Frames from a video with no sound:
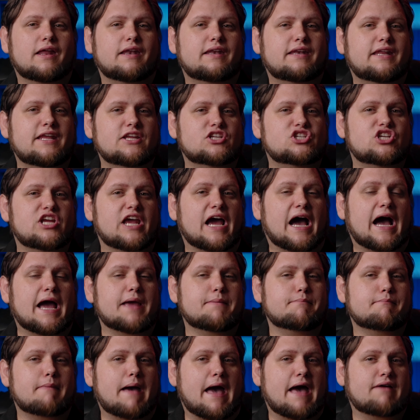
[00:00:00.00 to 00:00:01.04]
DJI
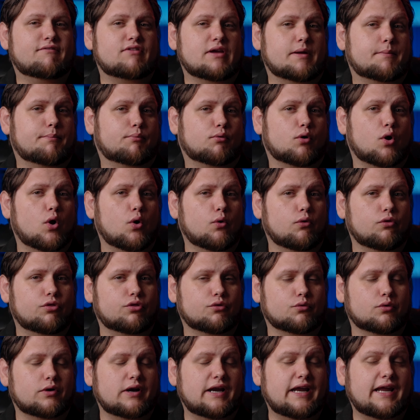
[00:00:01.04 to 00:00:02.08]
Mavic Pro
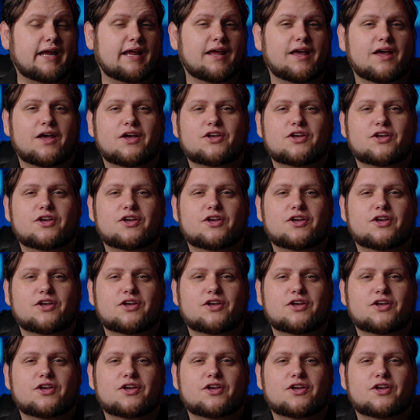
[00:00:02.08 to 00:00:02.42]
3.